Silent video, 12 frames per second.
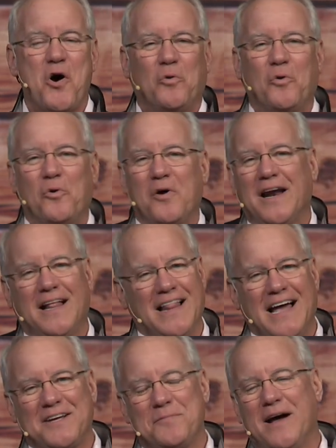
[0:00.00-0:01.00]
well, what I
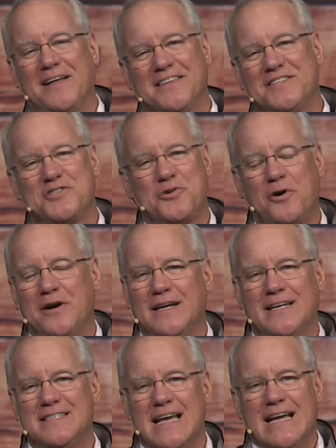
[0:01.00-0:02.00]
like about this story
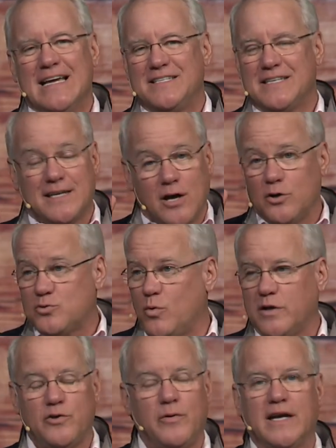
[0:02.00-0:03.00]
is, is it goes
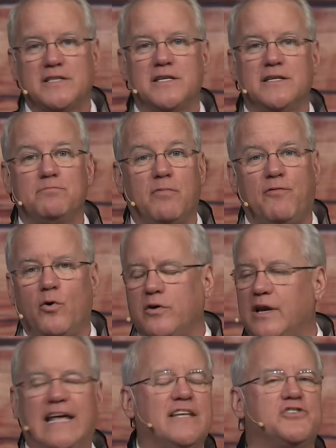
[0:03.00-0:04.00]
one direction before
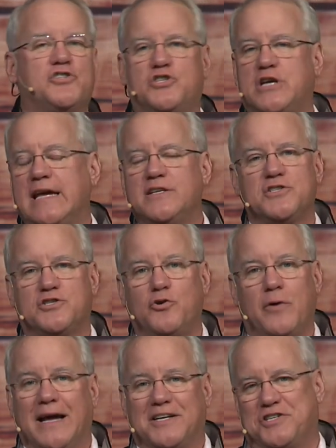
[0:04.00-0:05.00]
you know, it changes
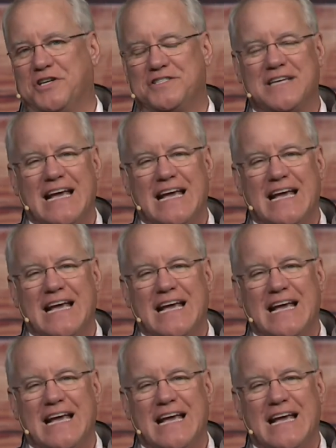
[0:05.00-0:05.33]
directions,